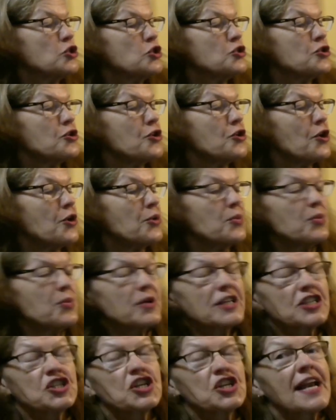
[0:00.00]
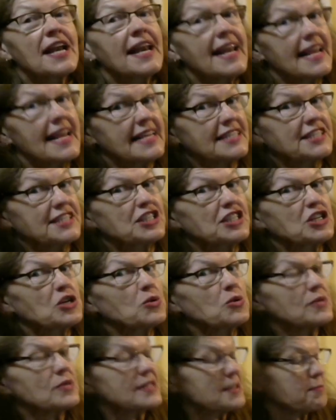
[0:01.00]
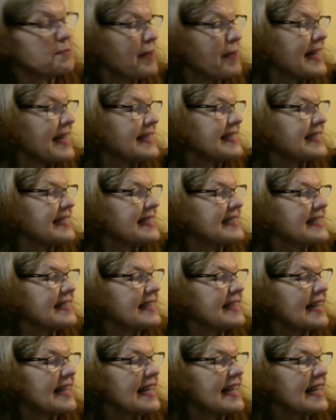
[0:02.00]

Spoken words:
to know which nest was best.